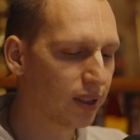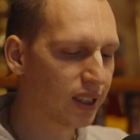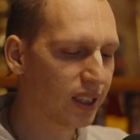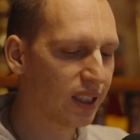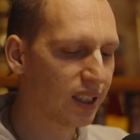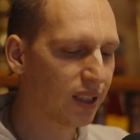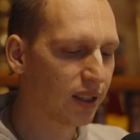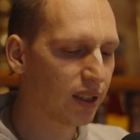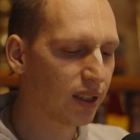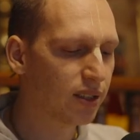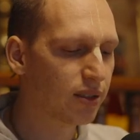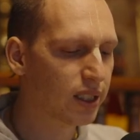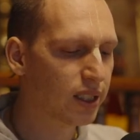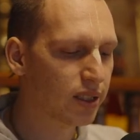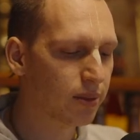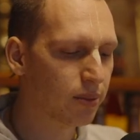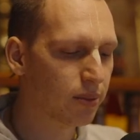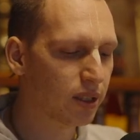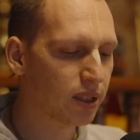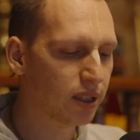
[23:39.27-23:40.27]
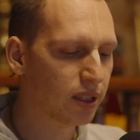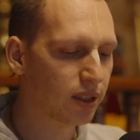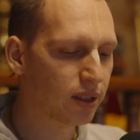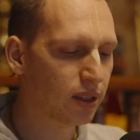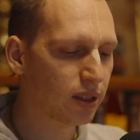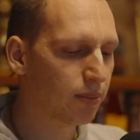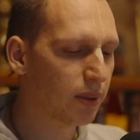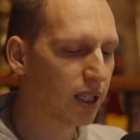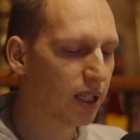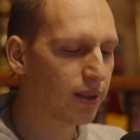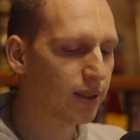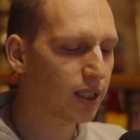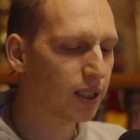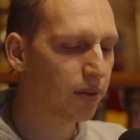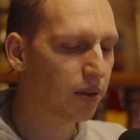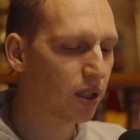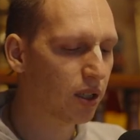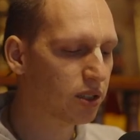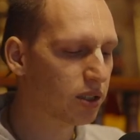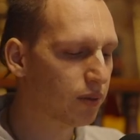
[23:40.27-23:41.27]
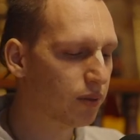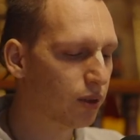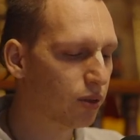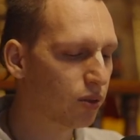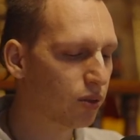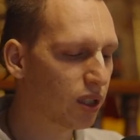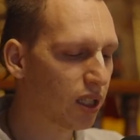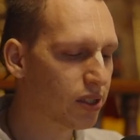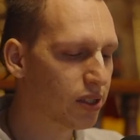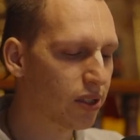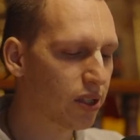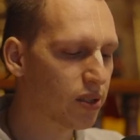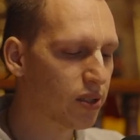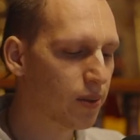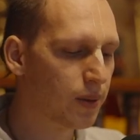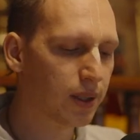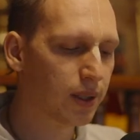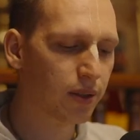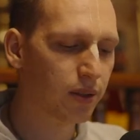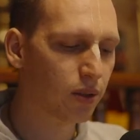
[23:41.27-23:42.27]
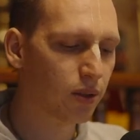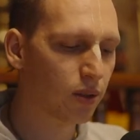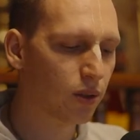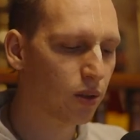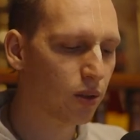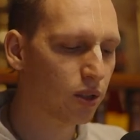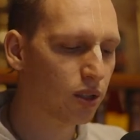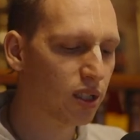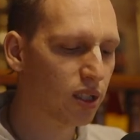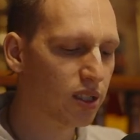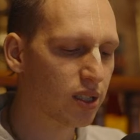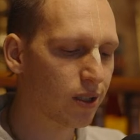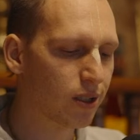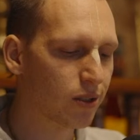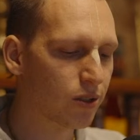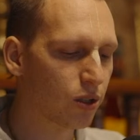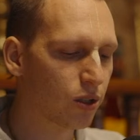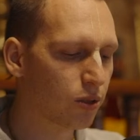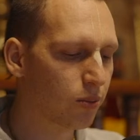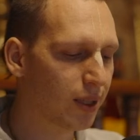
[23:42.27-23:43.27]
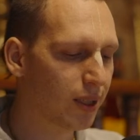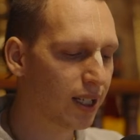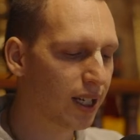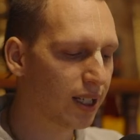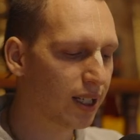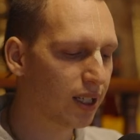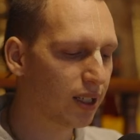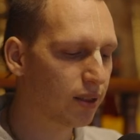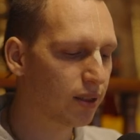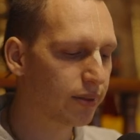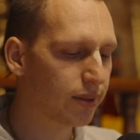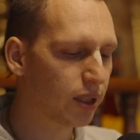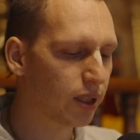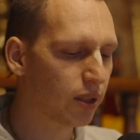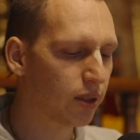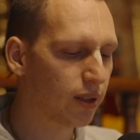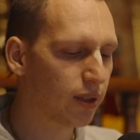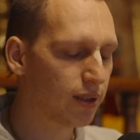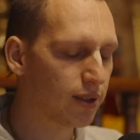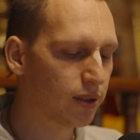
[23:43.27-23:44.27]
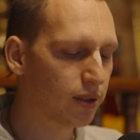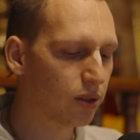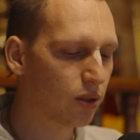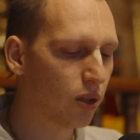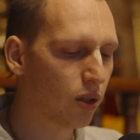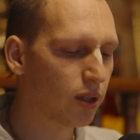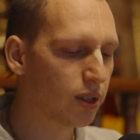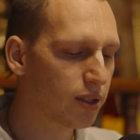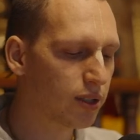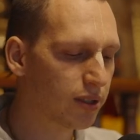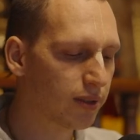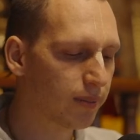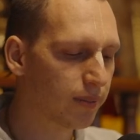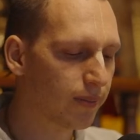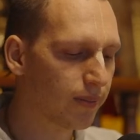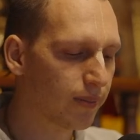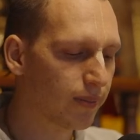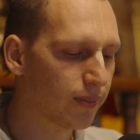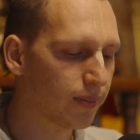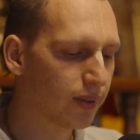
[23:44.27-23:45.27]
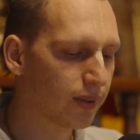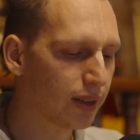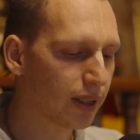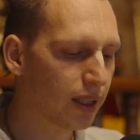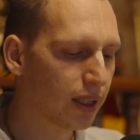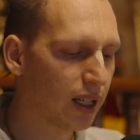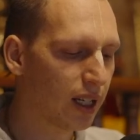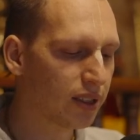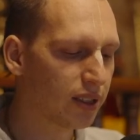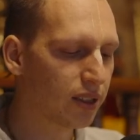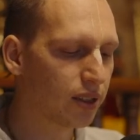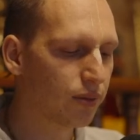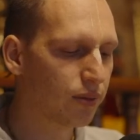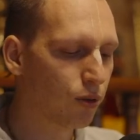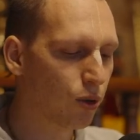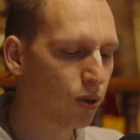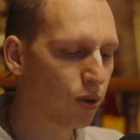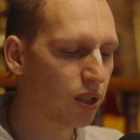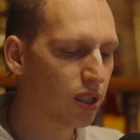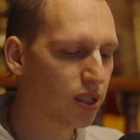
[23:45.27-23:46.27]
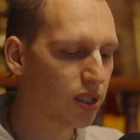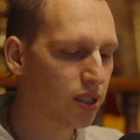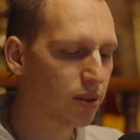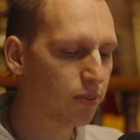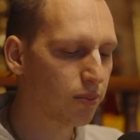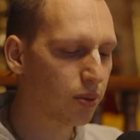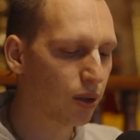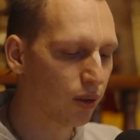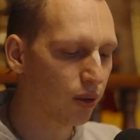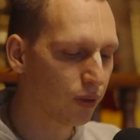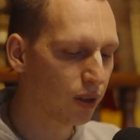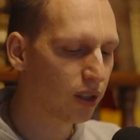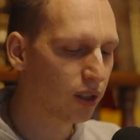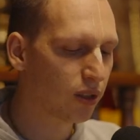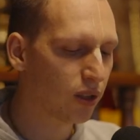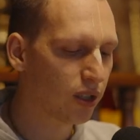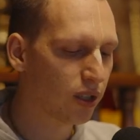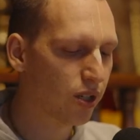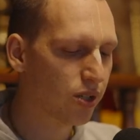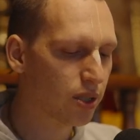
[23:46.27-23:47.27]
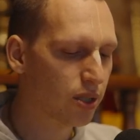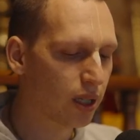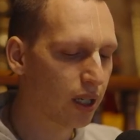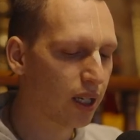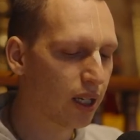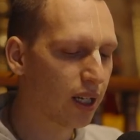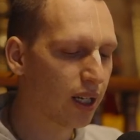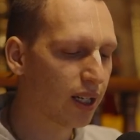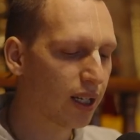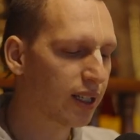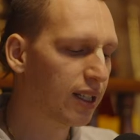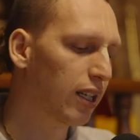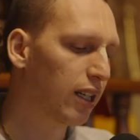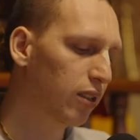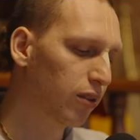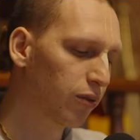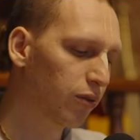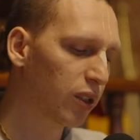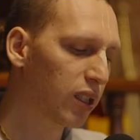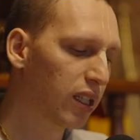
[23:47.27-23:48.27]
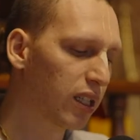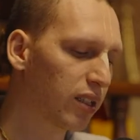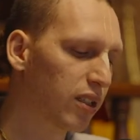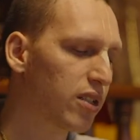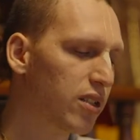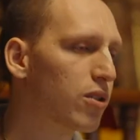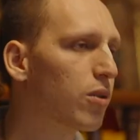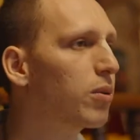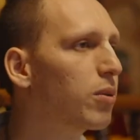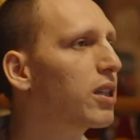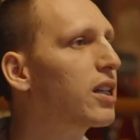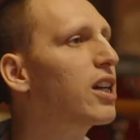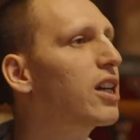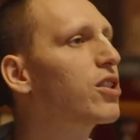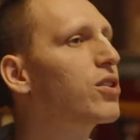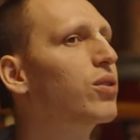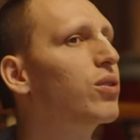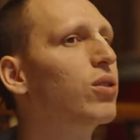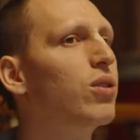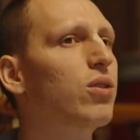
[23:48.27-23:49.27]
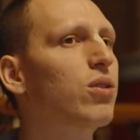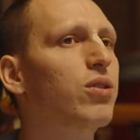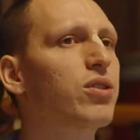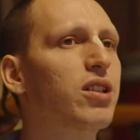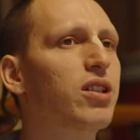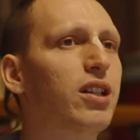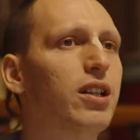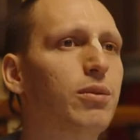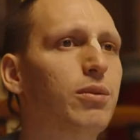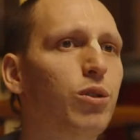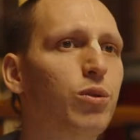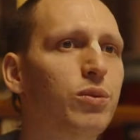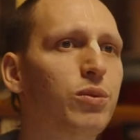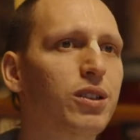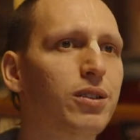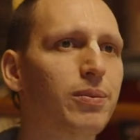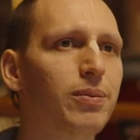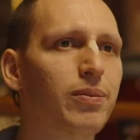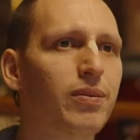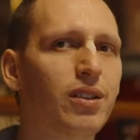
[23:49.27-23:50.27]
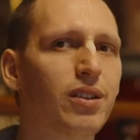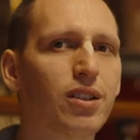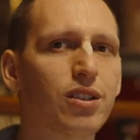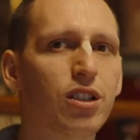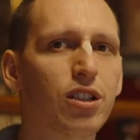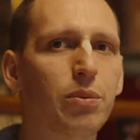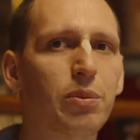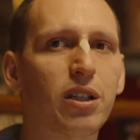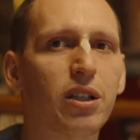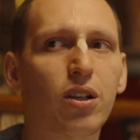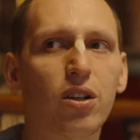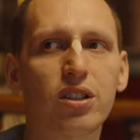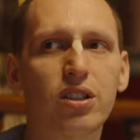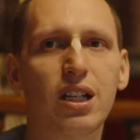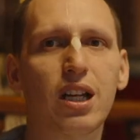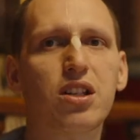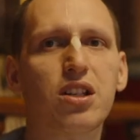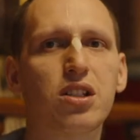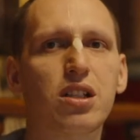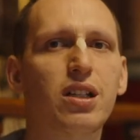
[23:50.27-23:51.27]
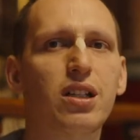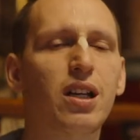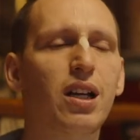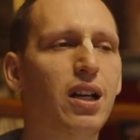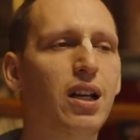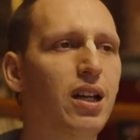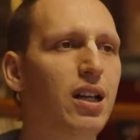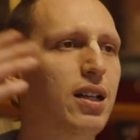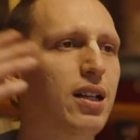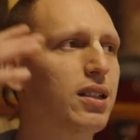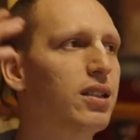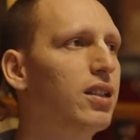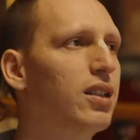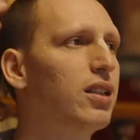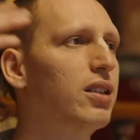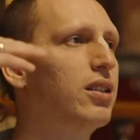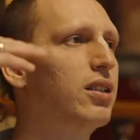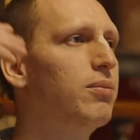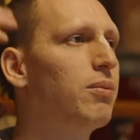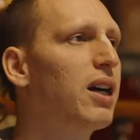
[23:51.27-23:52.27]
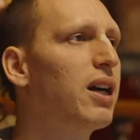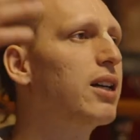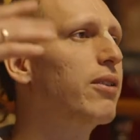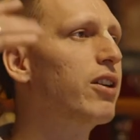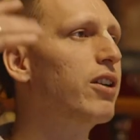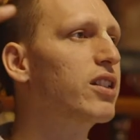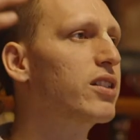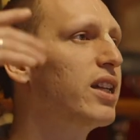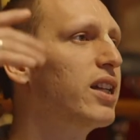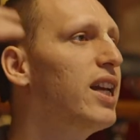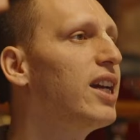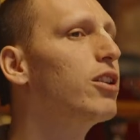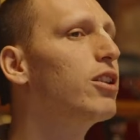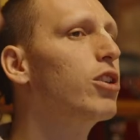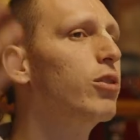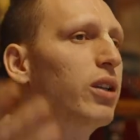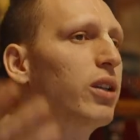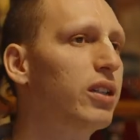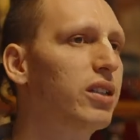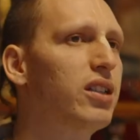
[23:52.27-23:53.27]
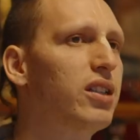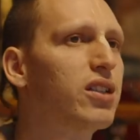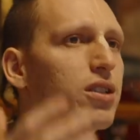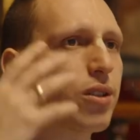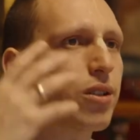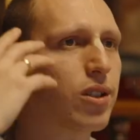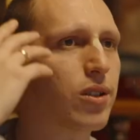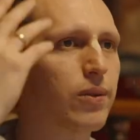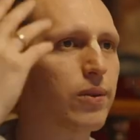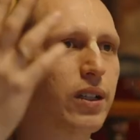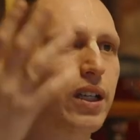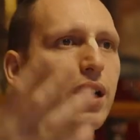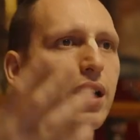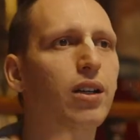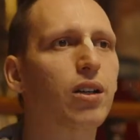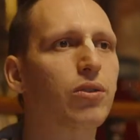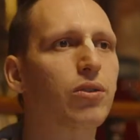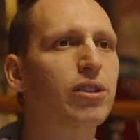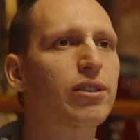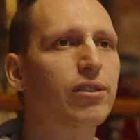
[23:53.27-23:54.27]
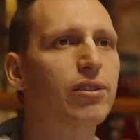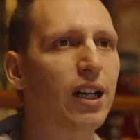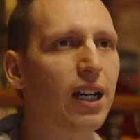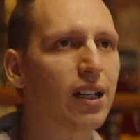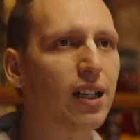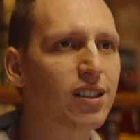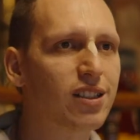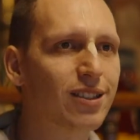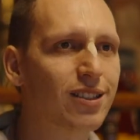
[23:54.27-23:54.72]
Yeah, interesting point here. The Mayavadi philosopher who does not surrender to the Lord is understood to be lacking in real knowledge. And the devotee is in perfect knowledge, cannot forget his obligation to the Lord at any moment. So because actually the Mayavadi is ignorant, he's not aware of the fact.